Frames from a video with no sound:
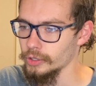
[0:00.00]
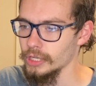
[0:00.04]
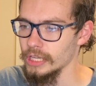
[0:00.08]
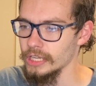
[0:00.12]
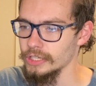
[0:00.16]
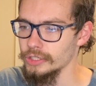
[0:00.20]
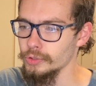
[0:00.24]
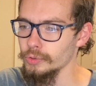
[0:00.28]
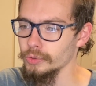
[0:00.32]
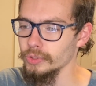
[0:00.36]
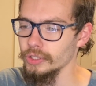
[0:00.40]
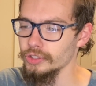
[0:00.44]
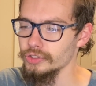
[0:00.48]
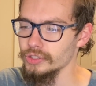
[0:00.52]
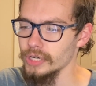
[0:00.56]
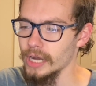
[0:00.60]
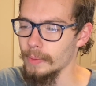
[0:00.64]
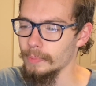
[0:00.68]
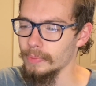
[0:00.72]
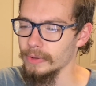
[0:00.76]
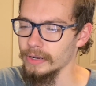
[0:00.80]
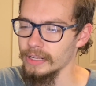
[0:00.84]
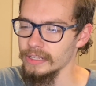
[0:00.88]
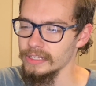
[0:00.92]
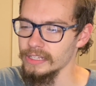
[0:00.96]
It's cool to
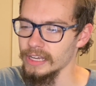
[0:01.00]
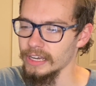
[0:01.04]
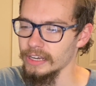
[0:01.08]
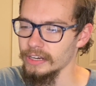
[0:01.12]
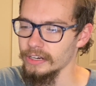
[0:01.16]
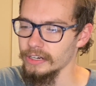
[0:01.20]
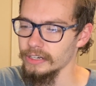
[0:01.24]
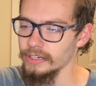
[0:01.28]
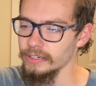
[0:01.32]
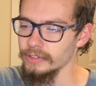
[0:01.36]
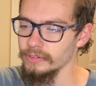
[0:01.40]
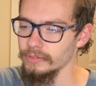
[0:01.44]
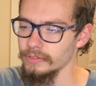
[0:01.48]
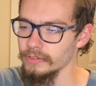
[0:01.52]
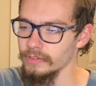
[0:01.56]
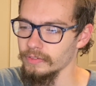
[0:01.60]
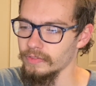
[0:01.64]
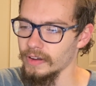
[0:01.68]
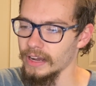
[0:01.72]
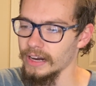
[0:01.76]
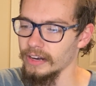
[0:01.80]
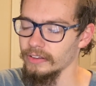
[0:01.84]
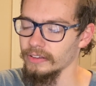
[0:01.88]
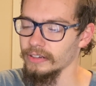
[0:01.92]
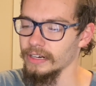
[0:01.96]
drop an entire
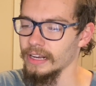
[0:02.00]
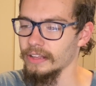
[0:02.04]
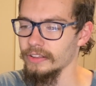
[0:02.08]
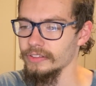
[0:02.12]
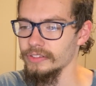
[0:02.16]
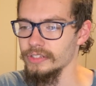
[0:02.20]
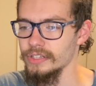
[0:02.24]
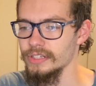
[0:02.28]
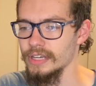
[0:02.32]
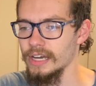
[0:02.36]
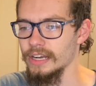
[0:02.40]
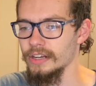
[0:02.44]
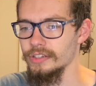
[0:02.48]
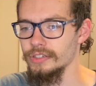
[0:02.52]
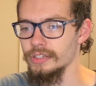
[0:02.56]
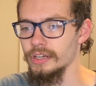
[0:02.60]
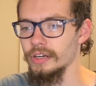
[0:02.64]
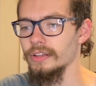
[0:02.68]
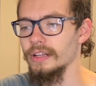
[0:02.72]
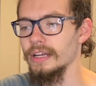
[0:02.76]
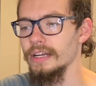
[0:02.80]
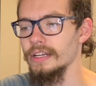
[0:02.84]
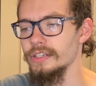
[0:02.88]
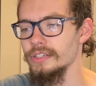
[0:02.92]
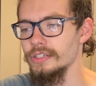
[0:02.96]
Final Analysis on a Star
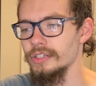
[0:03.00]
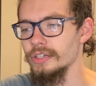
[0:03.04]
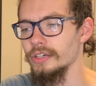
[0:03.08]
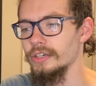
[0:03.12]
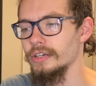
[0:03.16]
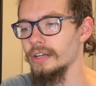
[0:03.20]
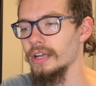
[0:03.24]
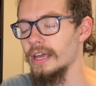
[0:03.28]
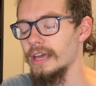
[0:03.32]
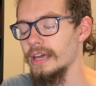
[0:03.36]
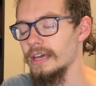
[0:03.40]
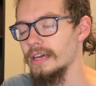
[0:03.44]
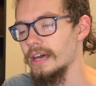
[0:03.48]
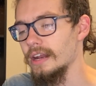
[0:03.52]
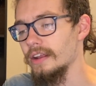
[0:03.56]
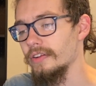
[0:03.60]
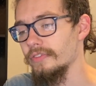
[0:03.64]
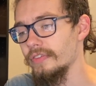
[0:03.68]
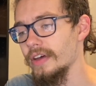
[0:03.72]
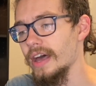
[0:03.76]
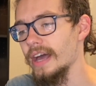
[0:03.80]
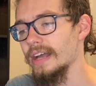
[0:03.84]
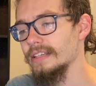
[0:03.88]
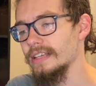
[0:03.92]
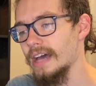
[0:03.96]
Alliance turn, and in
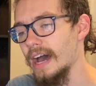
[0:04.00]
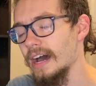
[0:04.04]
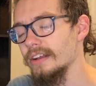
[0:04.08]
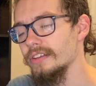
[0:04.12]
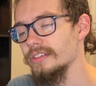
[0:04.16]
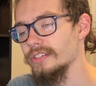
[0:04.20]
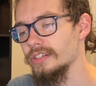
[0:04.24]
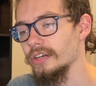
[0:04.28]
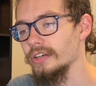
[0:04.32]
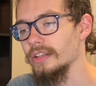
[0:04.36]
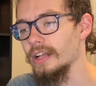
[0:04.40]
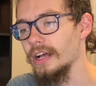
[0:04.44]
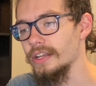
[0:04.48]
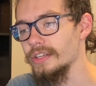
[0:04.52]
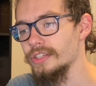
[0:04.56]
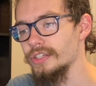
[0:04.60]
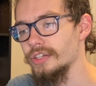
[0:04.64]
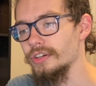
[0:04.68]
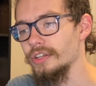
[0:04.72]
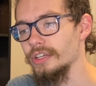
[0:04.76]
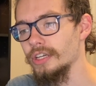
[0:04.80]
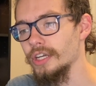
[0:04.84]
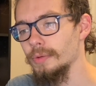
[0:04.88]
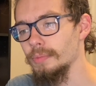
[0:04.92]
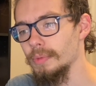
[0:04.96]
fact, on a Star Alliance
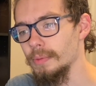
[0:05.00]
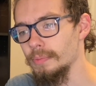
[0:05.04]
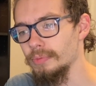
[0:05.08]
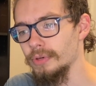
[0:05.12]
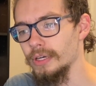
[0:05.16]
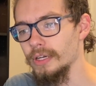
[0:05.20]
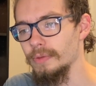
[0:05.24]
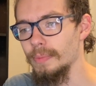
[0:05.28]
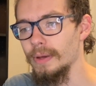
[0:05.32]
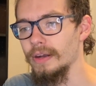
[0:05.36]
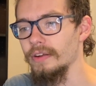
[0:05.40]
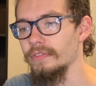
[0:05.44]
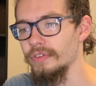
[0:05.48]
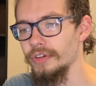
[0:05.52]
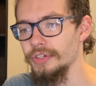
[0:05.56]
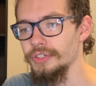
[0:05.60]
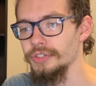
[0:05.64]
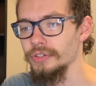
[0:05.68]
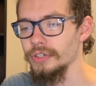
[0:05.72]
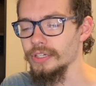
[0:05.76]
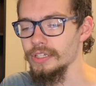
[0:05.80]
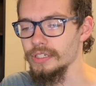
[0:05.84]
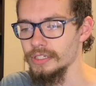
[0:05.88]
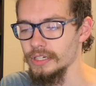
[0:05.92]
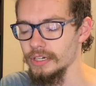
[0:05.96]
turn, it could be pretty
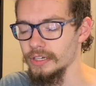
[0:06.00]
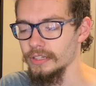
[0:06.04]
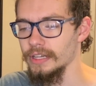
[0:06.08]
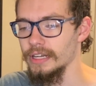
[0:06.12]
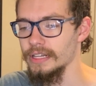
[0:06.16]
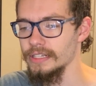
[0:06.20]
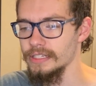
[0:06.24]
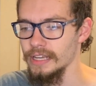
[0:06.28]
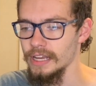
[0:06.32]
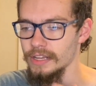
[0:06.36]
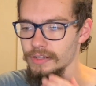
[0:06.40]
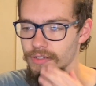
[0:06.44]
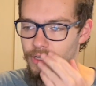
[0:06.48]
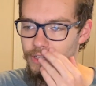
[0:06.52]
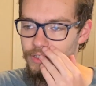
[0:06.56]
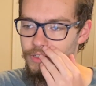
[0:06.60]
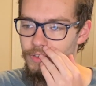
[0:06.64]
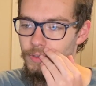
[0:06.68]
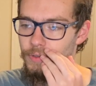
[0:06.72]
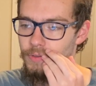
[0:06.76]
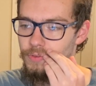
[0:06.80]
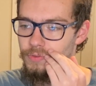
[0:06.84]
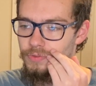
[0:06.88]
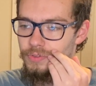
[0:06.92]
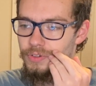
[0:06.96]
beneficial because Star Alliance has lots
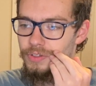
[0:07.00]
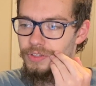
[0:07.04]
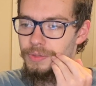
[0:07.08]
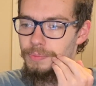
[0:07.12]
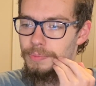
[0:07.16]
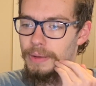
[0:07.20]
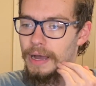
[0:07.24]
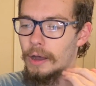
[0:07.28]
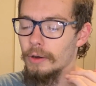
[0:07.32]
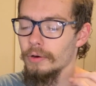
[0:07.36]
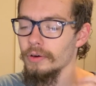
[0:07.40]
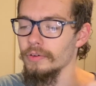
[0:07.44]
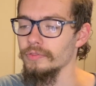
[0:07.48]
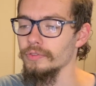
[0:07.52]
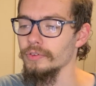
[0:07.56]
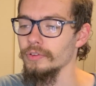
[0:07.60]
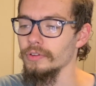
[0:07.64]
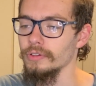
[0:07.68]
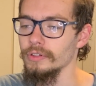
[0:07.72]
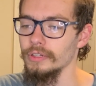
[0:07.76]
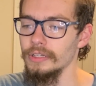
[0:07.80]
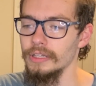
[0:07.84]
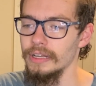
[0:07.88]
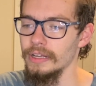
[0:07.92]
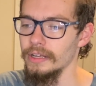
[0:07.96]
of those really
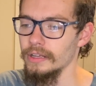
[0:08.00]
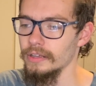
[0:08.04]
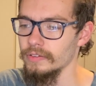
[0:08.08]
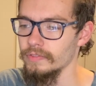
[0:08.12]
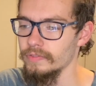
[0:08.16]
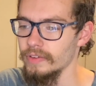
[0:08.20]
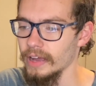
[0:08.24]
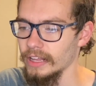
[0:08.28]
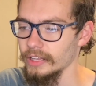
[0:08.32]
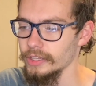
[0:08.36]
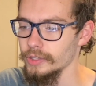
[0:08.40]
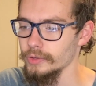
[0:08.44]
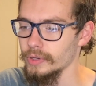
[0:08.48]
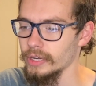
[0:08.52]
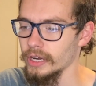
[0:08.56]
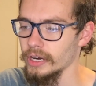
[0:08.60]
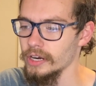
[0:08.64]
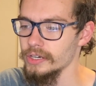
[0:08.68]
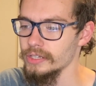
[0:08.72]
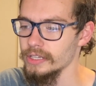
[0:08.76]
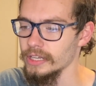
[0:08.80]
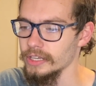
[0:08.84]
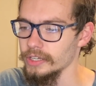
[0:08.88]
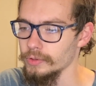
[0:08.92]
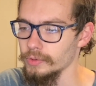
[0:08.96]
powerful value
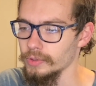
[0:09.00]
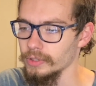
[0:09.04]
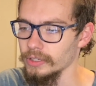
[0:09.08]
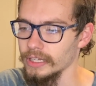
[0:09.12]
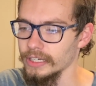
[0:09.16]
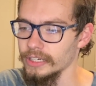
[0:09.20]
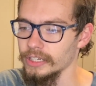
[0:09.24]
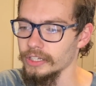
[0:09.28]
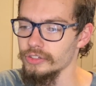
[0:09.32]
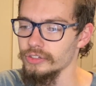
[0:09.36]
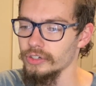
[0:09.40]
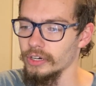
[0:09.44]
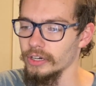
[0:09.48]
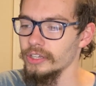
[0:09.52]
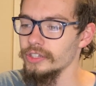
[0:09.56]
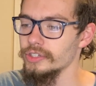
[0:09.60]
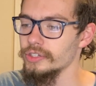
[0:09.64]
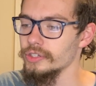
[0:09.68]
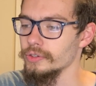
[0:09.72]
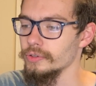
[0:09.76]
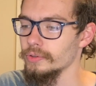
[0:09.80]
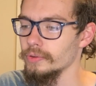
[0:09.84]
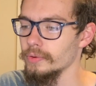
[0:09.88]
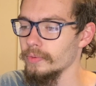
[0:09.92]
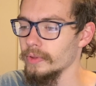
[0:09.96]
cards that you would like to draw
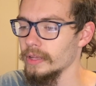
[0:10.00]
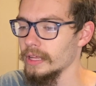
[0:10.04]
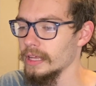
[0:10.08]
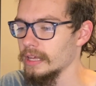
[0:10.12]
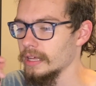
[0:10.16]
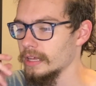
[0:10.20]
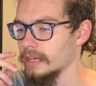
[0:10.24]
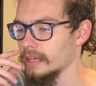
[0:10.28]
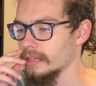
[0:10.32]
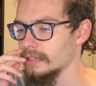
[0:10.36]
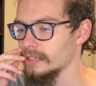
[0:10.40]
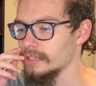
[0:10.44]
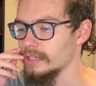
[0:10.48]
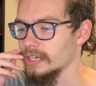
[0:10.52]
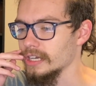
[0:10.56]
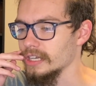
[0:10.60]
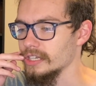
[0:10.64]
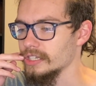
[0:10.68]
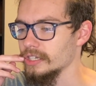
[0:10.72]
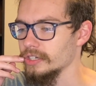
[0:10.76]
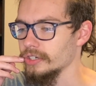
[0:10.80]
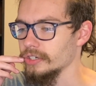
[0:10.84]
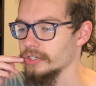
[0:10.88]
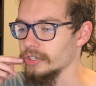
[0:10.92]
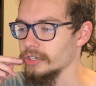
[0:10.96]
into to
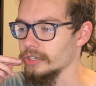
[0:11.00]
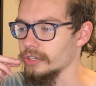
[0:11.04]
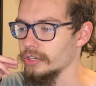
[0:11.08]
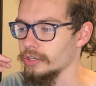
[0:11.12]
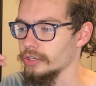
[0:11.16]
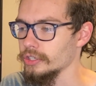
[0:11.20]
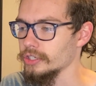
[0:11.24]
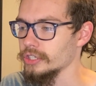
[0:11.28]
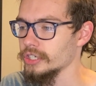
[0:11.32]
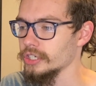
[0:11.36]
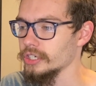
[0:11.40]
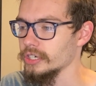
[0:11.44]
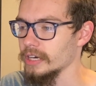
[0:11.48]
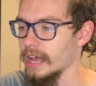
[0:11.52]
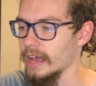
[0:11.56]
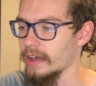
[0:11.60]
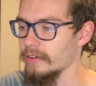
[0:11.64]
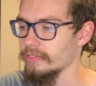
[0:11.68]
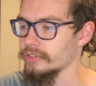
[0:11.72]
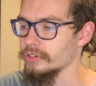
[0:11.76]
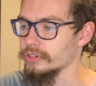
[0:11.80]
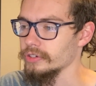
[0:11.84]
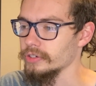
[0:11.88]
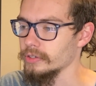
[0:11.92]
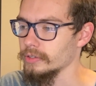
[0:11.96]
continue your turn
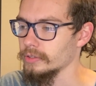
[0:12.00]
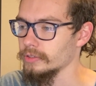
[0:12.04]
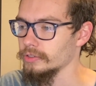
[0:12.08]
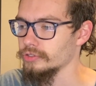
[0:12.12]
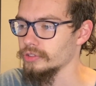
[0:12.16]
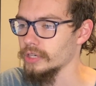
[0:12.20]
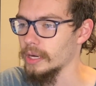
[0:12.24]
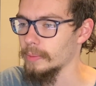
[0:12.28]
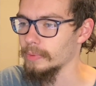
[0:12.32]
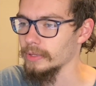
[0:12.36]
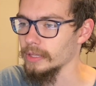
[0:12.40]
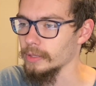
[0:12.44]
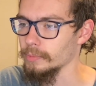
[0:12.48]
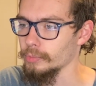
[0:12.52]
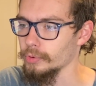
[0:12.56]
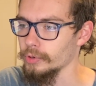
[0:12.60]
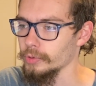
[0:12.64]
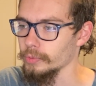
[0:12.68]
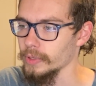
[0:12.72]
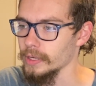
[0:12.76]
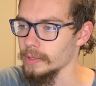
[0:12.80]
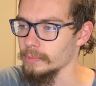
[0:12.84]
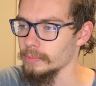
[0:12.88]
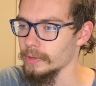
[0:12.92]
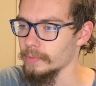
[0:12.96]
after dropping the
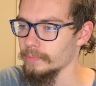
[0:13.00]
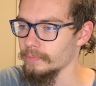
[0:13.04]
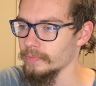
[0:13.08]
board wipe.